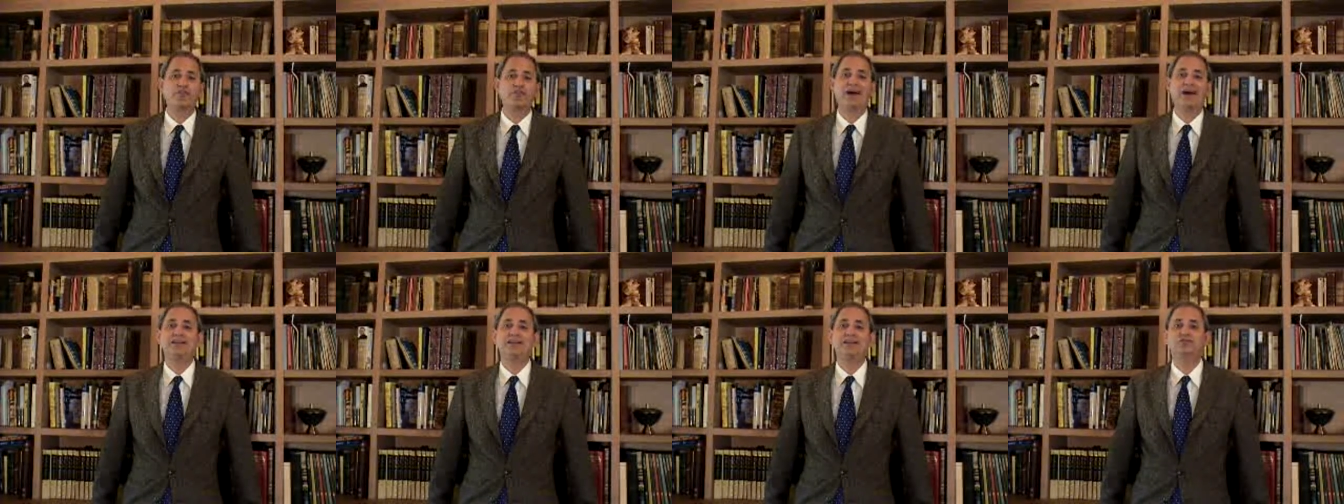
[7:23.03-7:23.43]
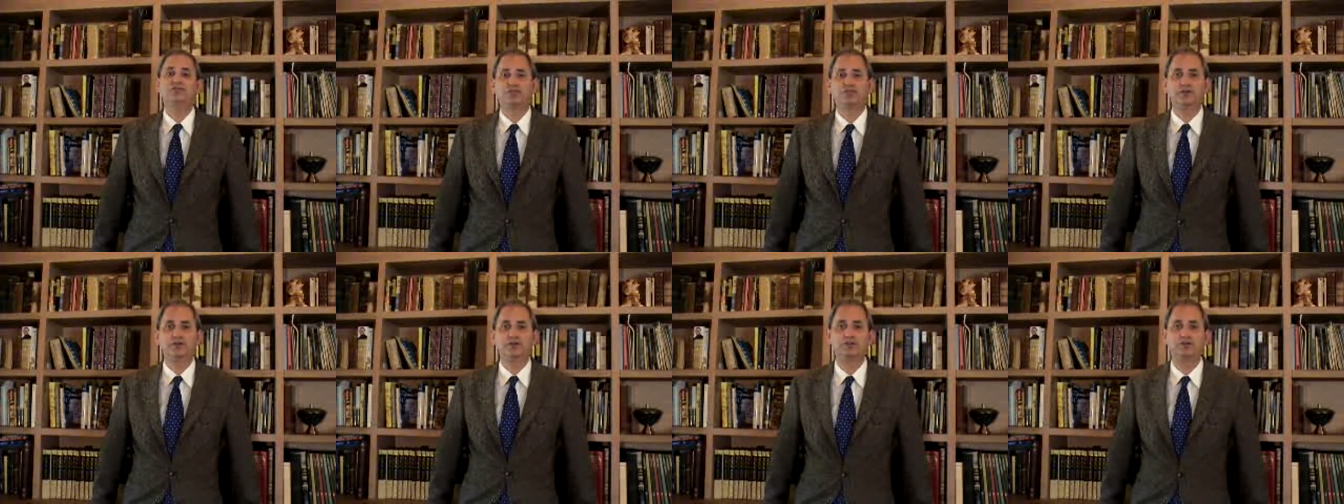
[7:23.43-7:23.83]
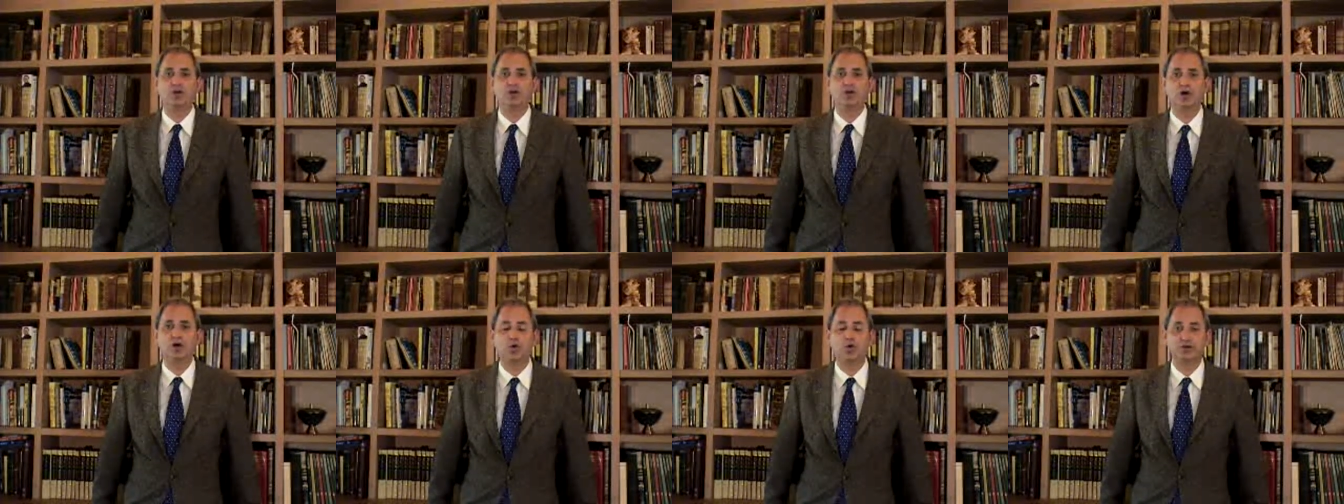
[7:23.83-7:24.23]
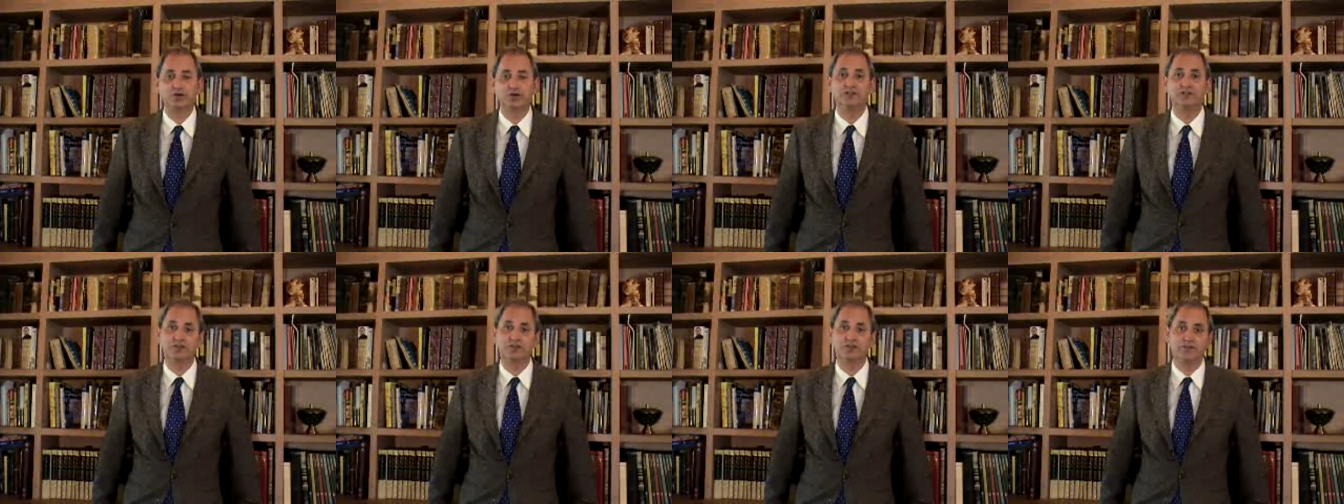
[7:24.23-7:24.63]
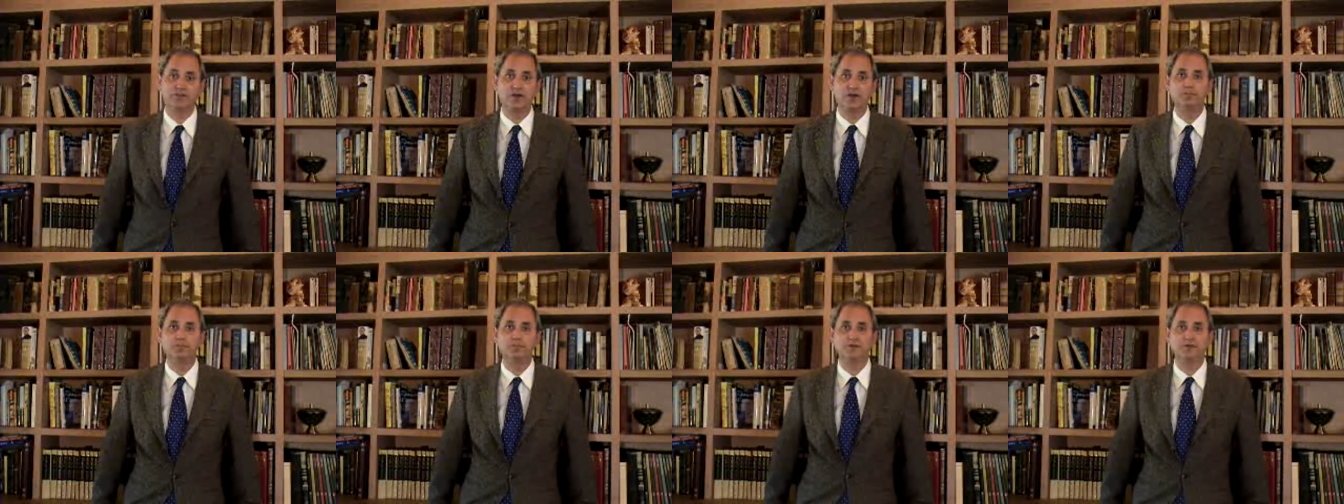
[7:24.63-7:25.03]
5 different organs of the
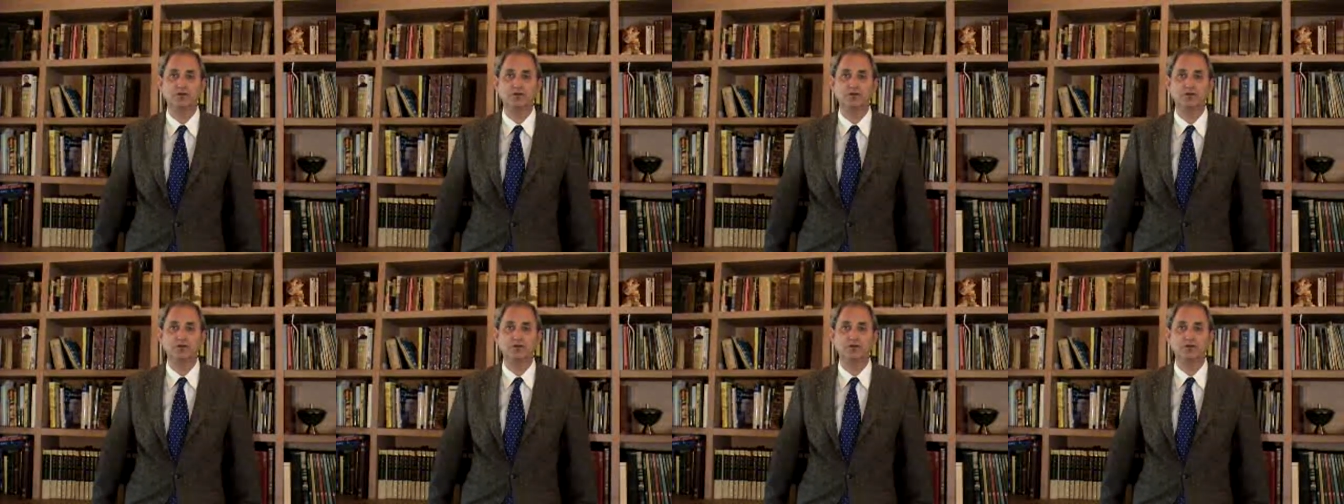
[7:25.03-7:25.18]
company